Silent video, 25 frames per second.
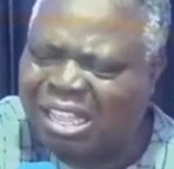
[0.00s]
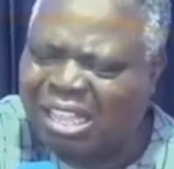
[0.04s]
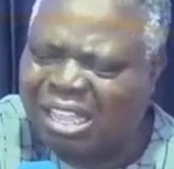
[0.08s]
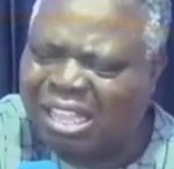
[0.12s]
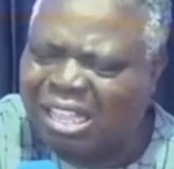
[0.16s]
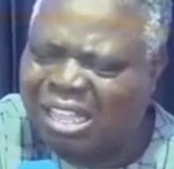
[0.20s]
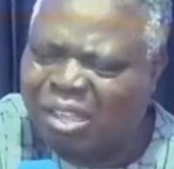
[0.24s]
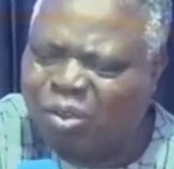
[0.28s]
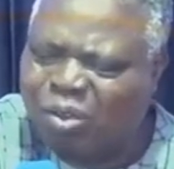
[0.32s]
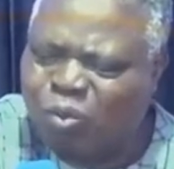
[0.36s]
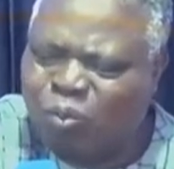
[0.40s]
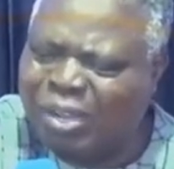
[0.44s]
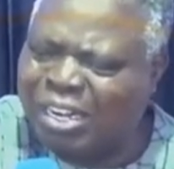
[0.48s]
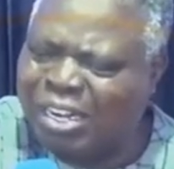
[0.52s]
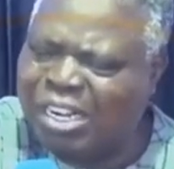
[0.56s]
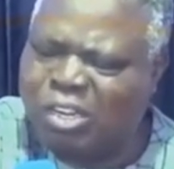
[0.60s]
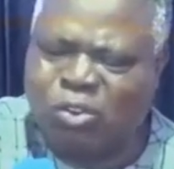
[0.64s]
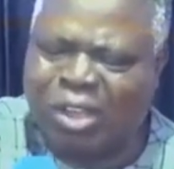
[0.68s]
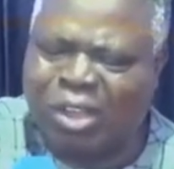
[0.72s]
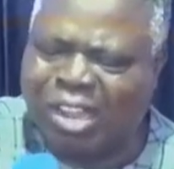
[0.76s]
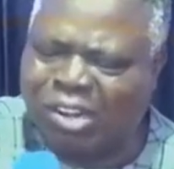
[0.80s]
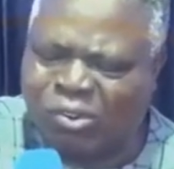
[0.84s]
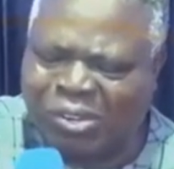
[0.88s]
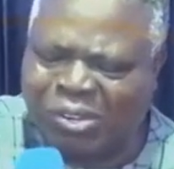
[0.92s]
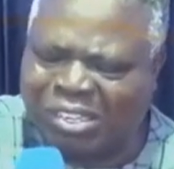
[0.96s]
We need your
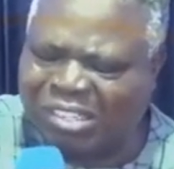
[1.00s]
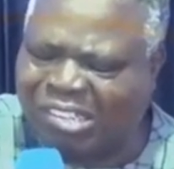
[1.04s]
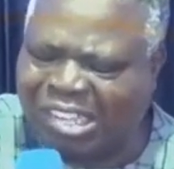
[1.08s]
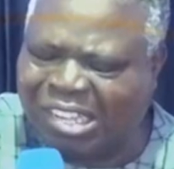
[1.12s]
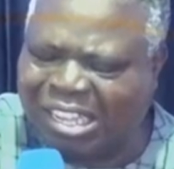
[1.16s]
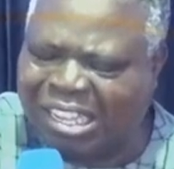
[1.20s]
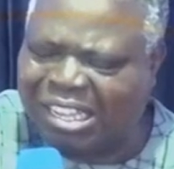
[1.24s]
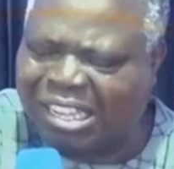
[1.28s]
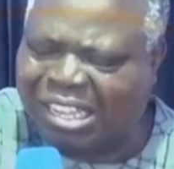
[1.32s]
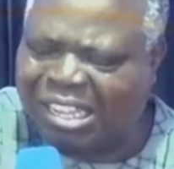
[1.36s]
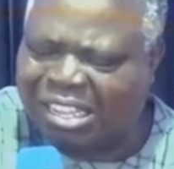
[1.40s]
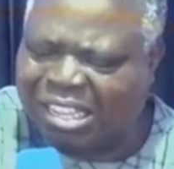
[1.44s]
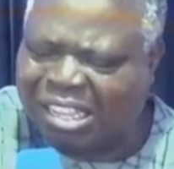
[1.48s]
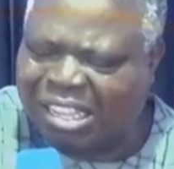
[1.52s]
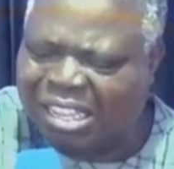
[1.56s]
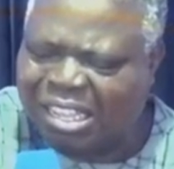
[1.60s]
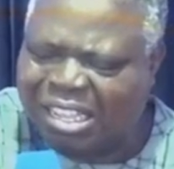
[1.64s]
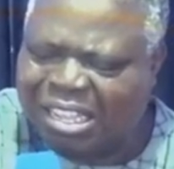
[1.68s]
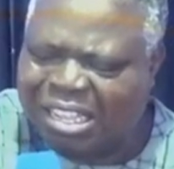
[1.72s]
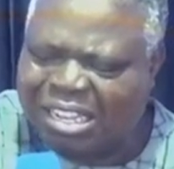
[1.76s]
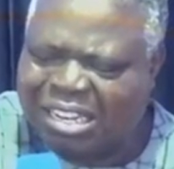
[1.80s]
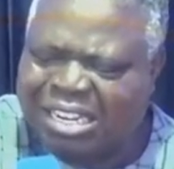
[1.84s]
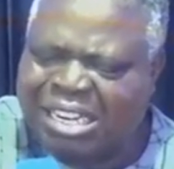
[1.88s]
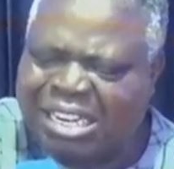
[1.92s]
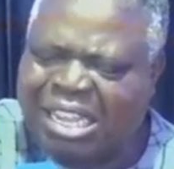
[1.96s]
anointing.
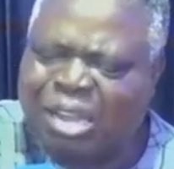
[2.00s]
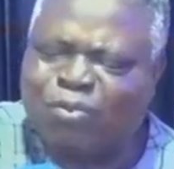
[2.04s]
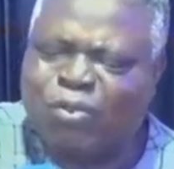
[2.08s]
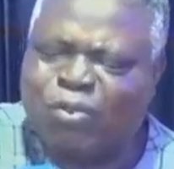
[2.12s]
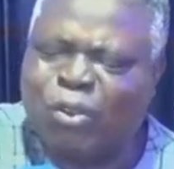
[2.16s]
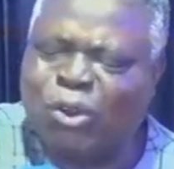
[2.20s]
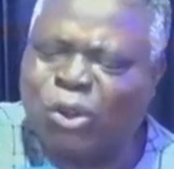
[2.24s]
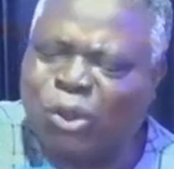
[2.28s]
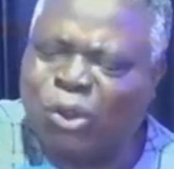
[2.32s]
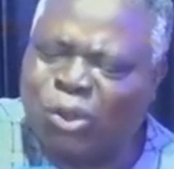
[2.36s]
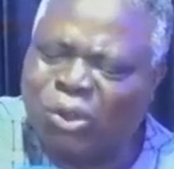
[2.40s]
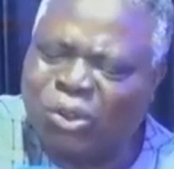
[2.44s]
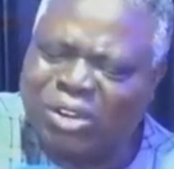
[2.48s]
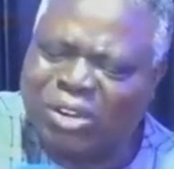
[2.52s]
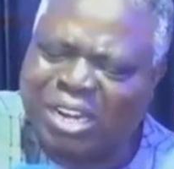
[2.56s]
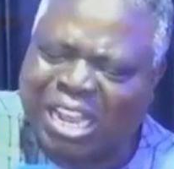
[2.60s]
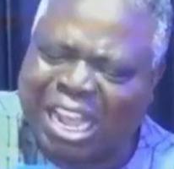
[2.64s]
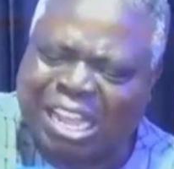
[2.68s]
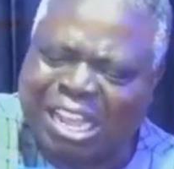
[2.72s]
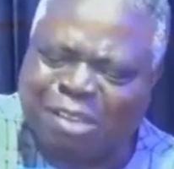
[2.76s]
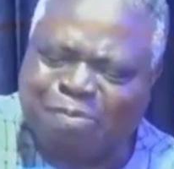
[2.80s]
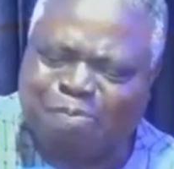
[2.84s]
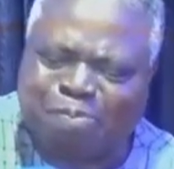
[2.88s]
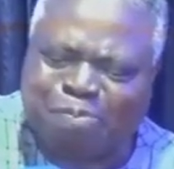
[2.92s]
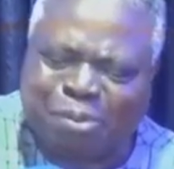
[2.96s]
Therefore, Lord, I
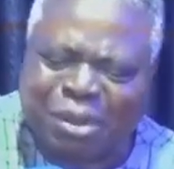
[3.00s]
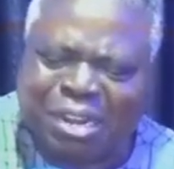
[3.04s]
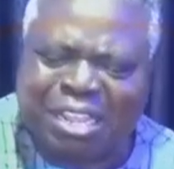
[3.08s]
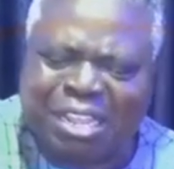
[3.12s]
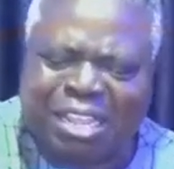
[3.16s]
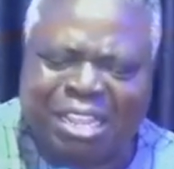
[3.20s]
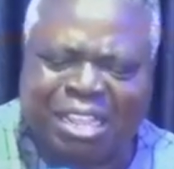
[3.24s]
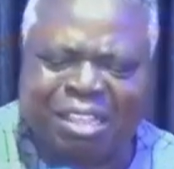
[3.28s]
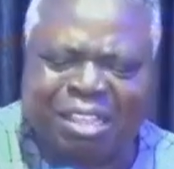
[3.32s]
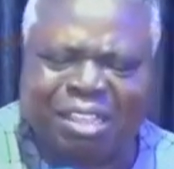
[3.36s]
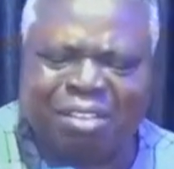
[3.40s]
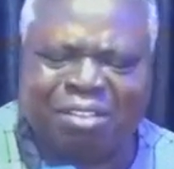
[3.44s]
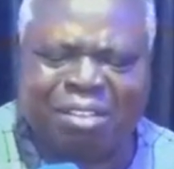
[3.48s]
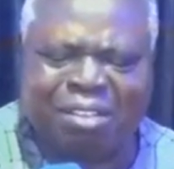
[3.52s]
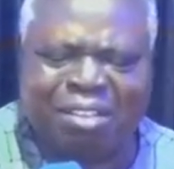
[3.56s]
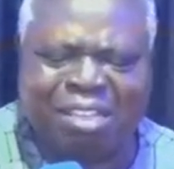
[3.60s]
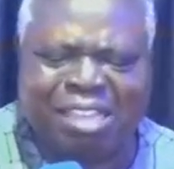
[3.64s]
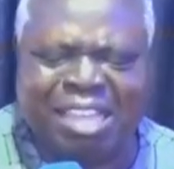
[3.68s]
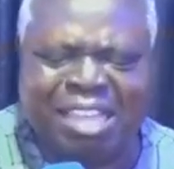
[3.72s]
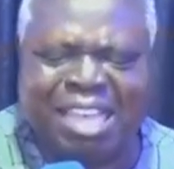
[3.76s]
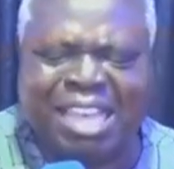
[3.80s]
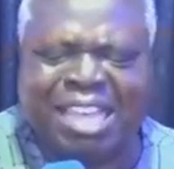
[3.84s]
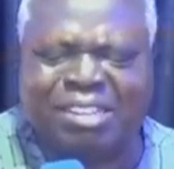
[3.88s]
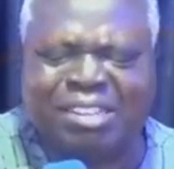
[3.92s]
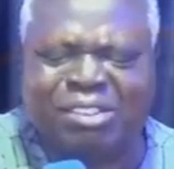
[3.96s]
pray
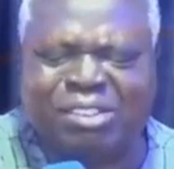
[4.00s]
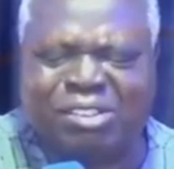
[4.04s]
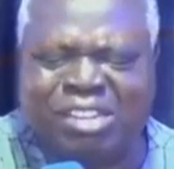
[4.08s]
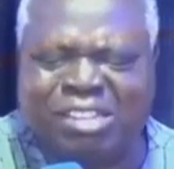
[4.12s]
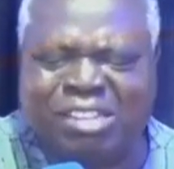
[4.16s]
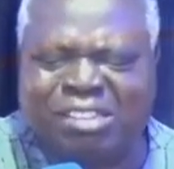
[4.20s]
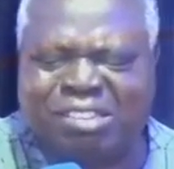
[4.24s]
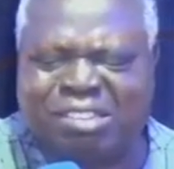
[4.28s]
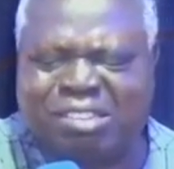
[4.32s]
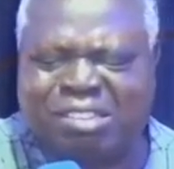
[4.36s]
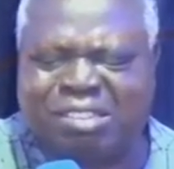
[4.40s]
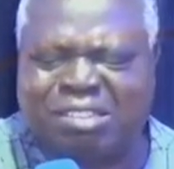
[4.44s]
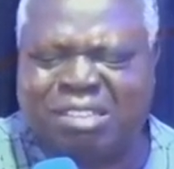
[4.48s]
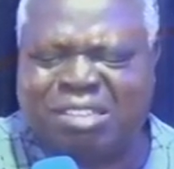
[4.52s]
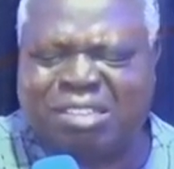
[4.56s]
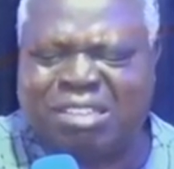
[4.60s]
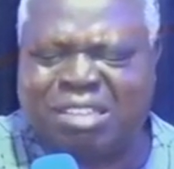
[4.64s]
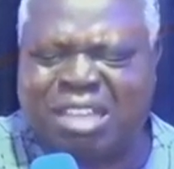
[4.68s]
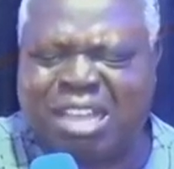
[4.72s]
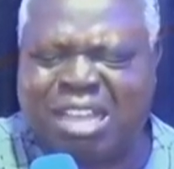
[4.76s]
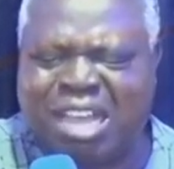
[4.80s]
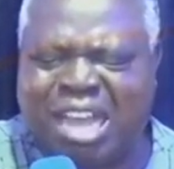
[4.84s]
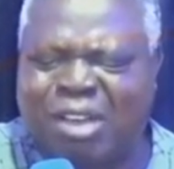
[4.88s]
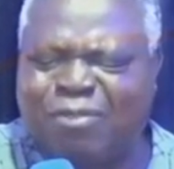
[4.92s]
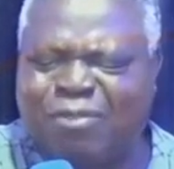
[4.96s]
here this
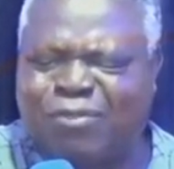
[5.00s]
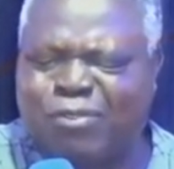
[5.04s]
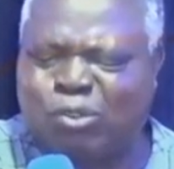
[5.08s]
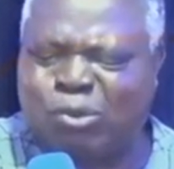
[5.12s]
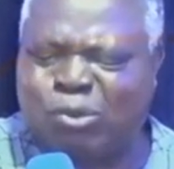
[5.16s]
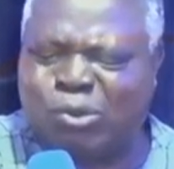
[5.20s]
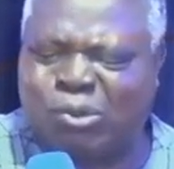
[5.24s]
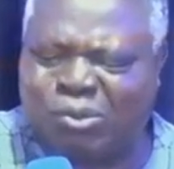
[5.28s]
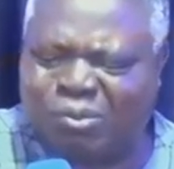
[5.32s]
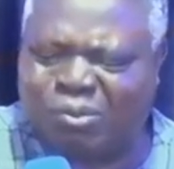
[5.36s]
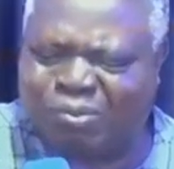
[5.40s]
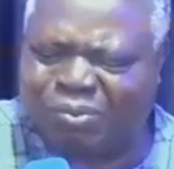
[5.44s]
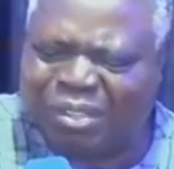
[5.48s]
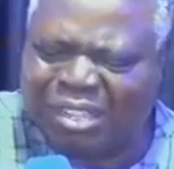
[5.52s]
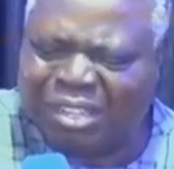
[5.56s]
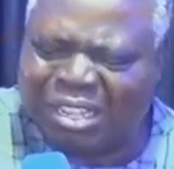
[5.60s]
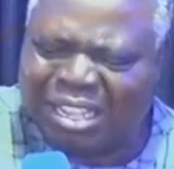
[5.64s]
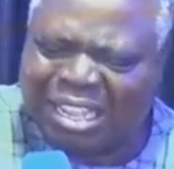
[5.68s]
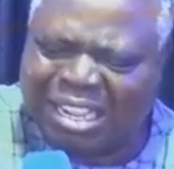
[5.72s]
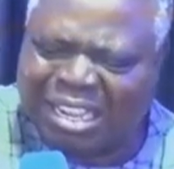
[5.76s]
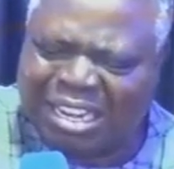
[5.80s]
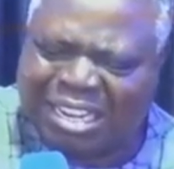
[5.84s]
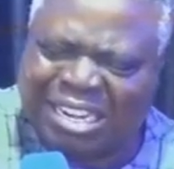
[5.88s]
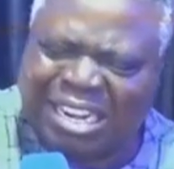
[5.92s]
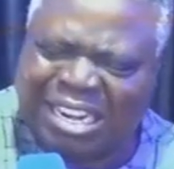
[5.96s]
afternoon
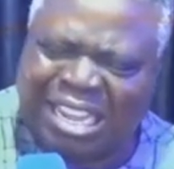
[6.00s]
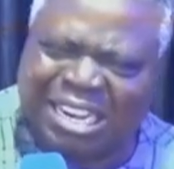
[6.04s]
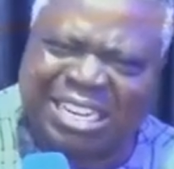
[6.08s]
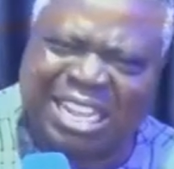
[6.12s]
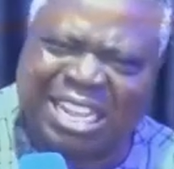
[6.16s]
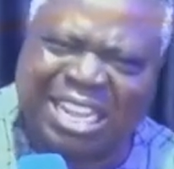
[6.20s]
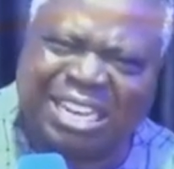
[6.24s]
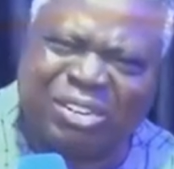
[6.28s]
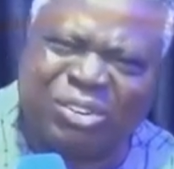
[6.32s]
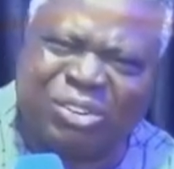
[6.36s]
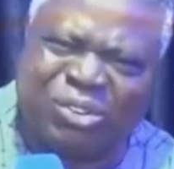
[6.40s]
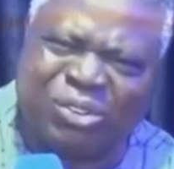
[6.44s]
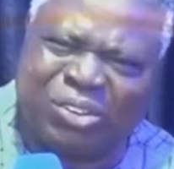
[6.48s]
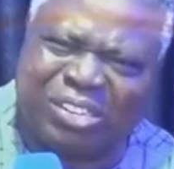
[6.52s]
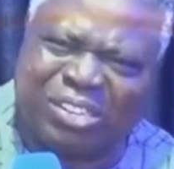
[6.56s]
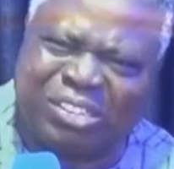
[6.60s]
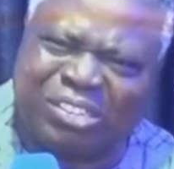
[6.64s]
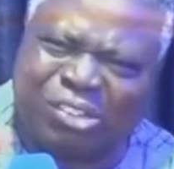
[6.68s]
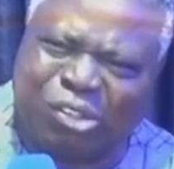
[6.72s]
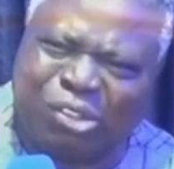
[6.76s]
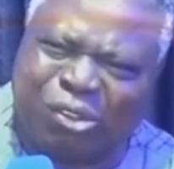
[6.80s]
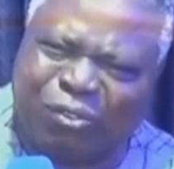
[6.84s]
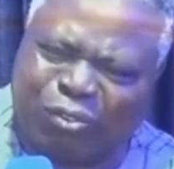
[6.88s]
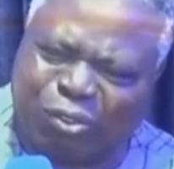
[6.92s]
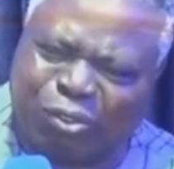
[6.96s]
that the anointing
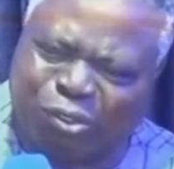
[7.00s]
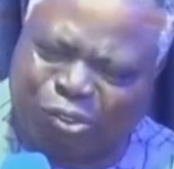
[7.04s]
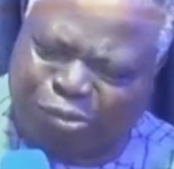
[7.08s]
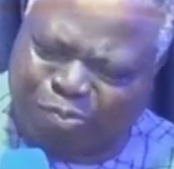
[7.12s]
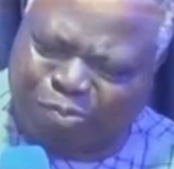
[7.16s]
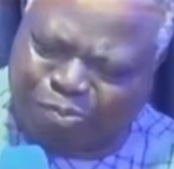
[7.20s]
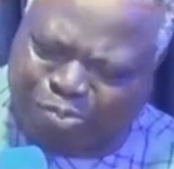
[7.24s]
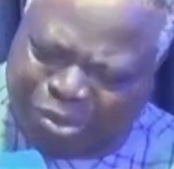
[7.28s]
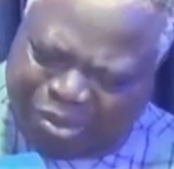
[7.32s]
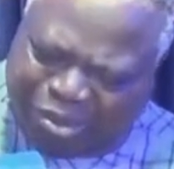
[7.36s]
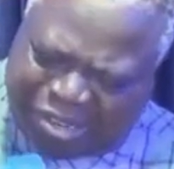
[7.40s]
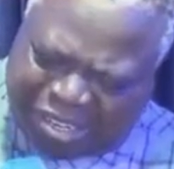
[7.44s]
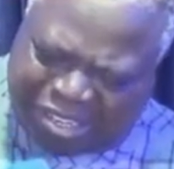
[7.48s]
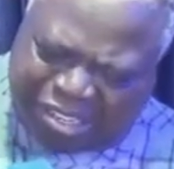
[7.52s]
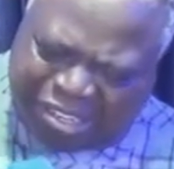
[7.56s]
of your spirit